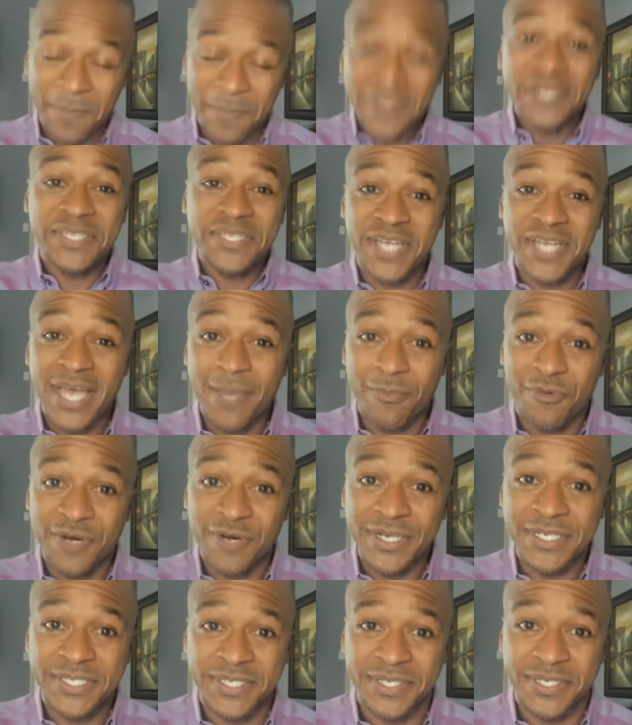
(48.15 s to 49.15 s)
big time
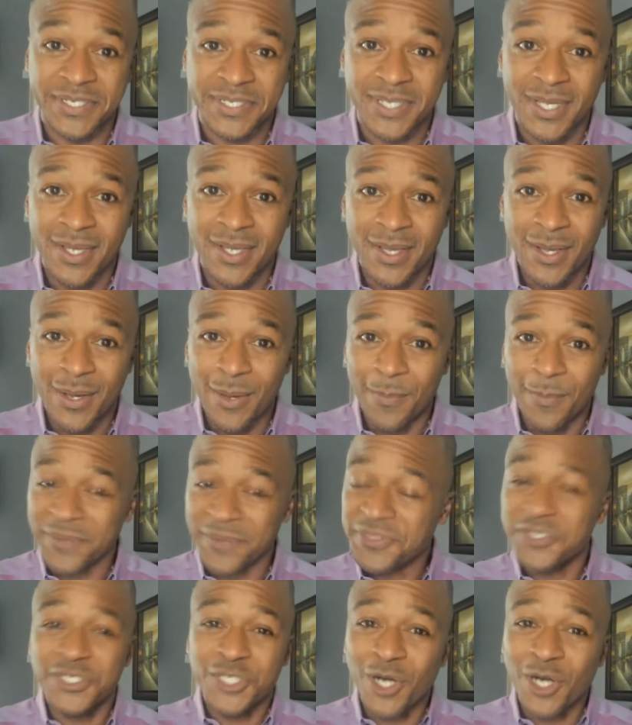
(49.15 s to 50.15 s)
races,
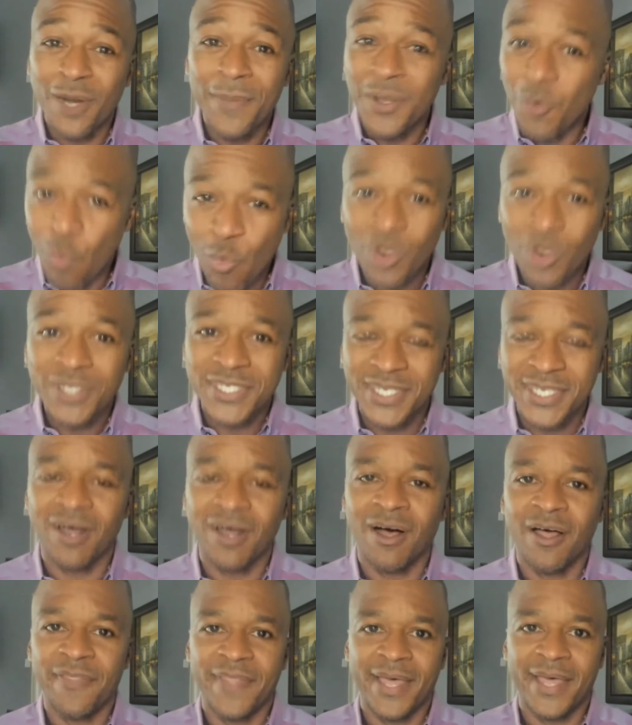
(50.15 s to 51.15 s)
but the Derby wasn't
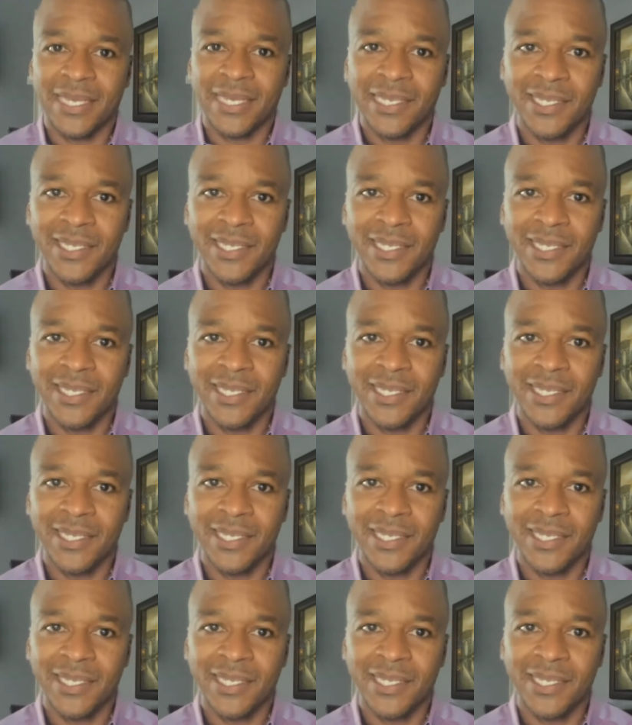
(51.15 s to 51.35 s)
on that